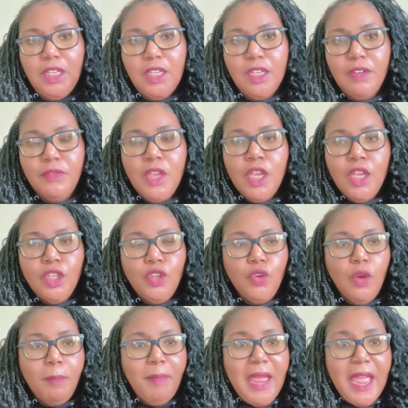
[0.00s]
you know a
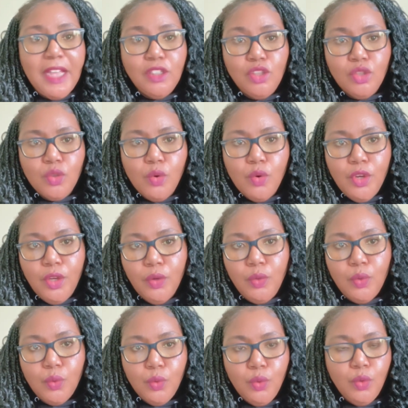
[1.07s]
backstory on who you
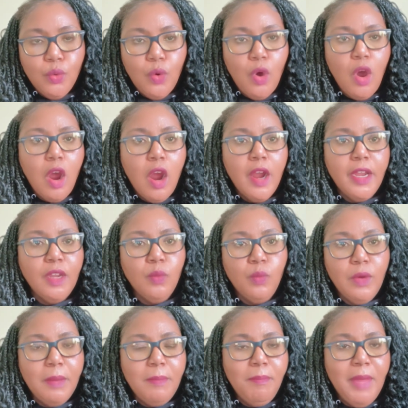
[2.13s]
are and what
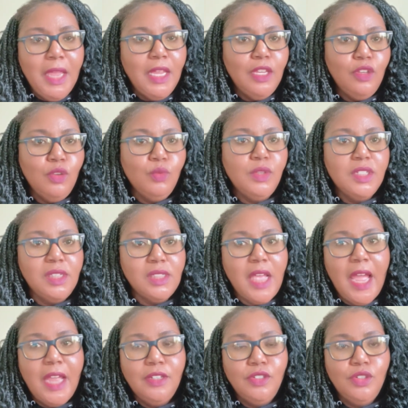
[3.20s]
made you decide to
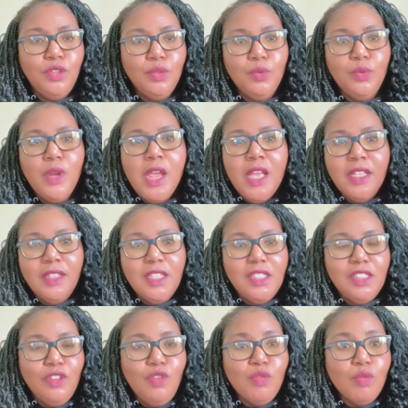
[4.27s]
do this
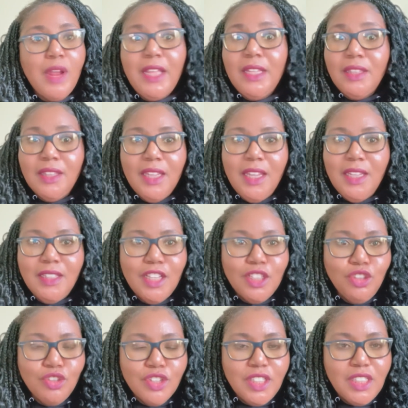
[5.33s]
great thing that you're
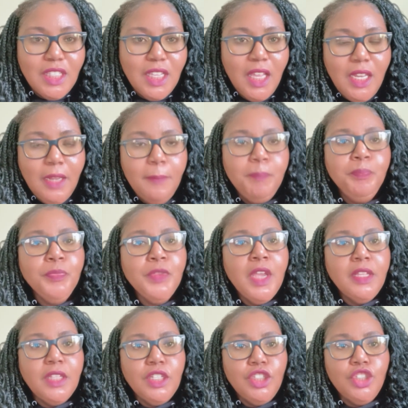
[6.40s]
selling then just
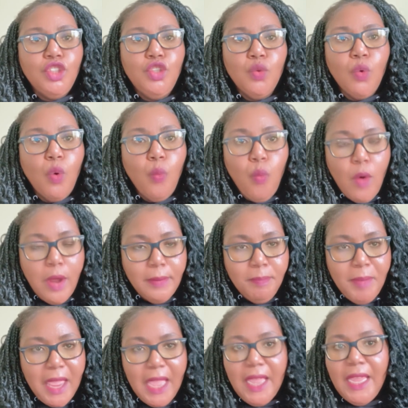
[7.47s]
do a one
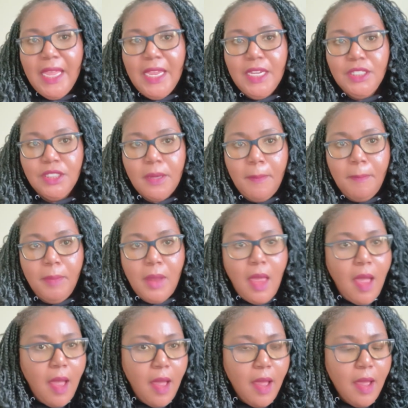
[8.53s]
page blog
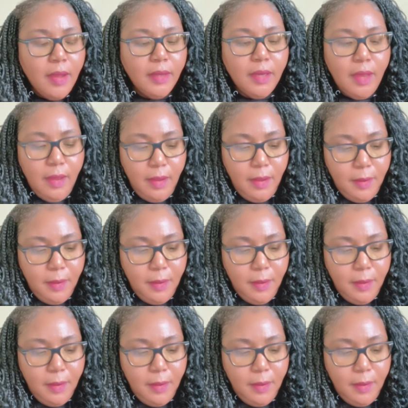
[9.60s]
um,